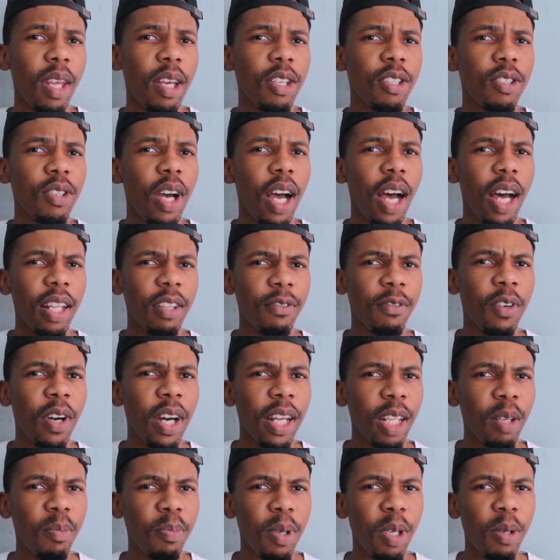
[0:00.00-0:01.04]
So for
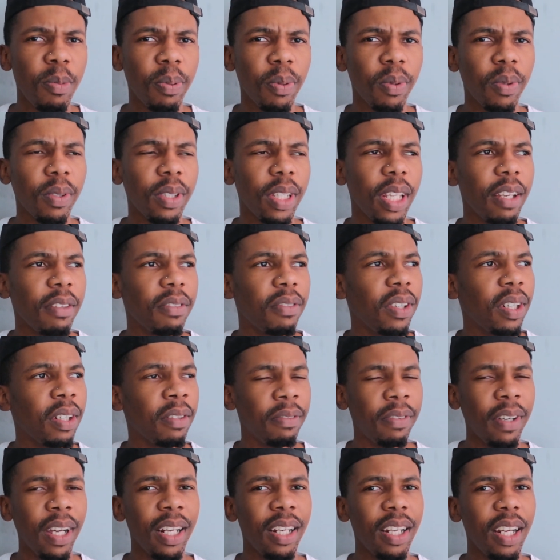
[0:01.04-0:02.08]
other people, they
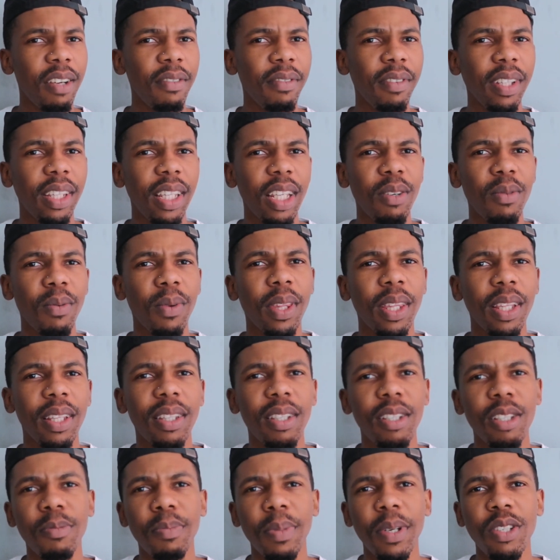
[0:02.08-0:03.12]
verified everything within
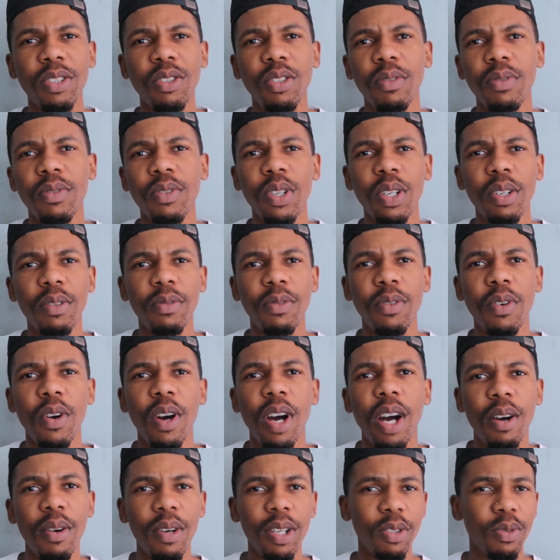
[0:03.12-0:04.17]
the space of
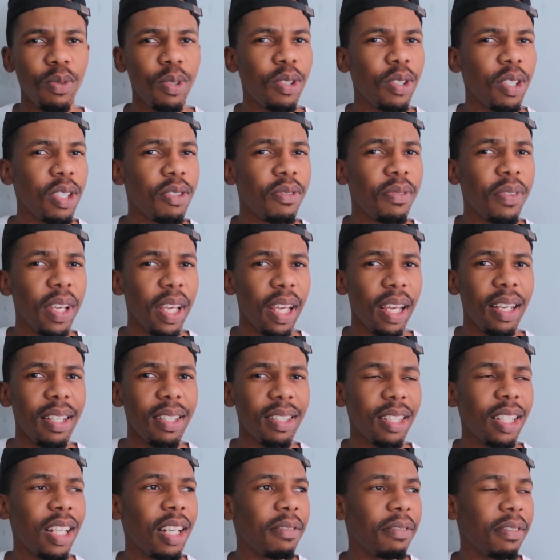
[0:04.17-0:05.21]
24 hours, which was fair
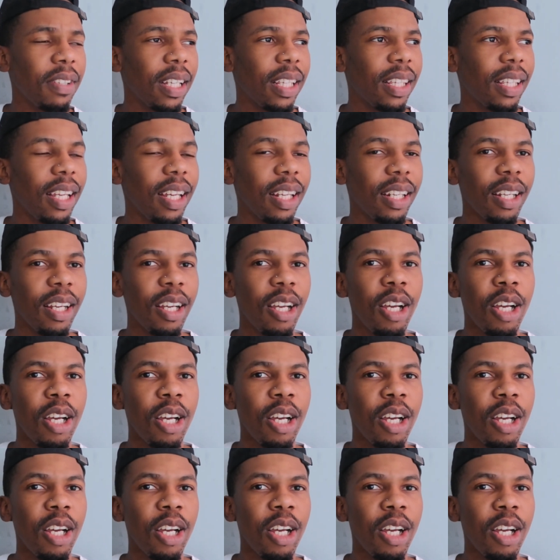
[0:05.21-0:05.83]
and stuff like that.